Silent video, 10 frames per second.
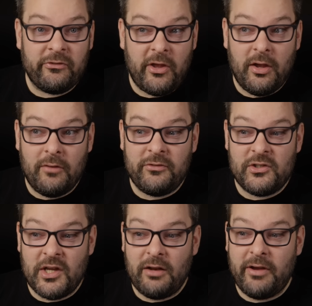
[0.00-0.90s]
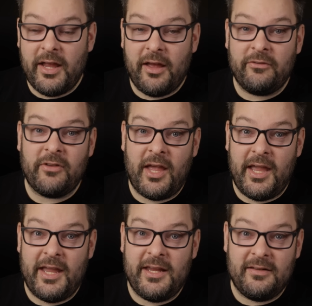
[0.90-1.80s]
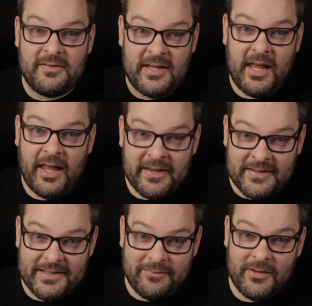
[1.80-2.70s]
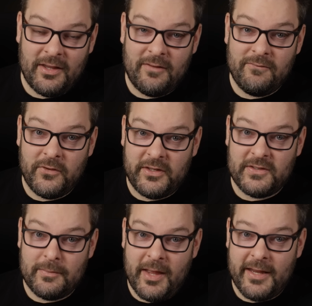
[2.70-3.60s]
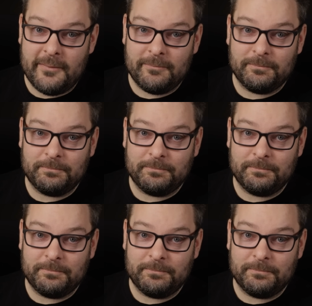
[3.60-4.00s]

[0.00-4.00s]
serve to generate us a TLS certificate for this domain.